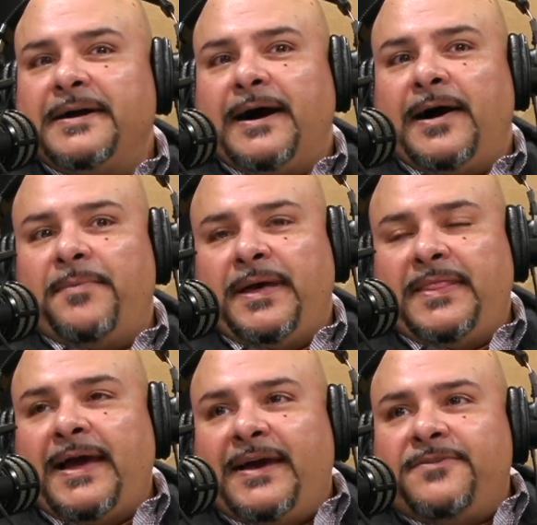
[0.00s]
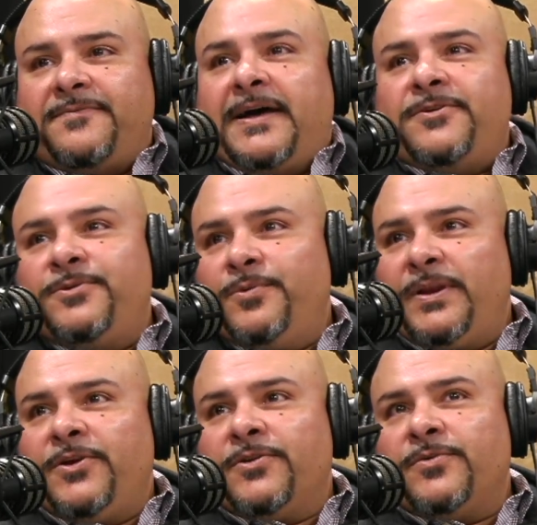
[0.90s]
and that has value when
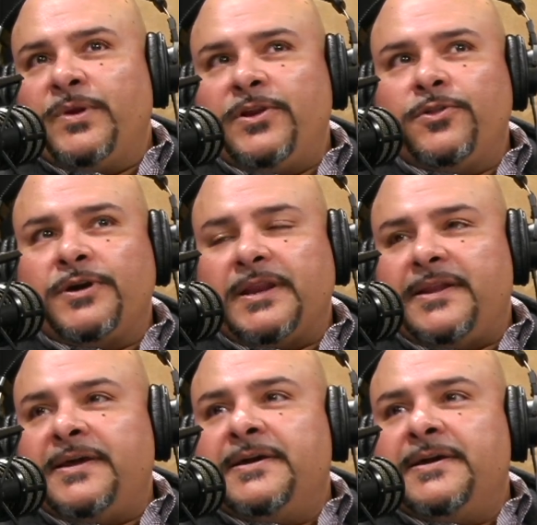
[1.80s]
you're looking at.